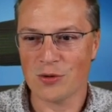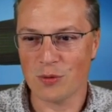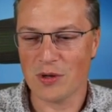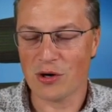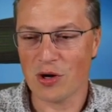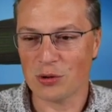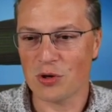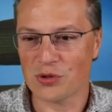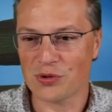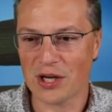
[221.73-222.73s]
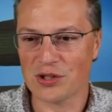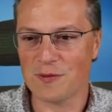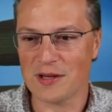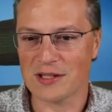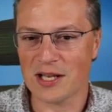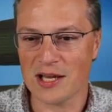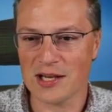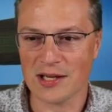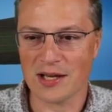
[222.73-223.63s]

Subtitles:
So we are going to also touch things like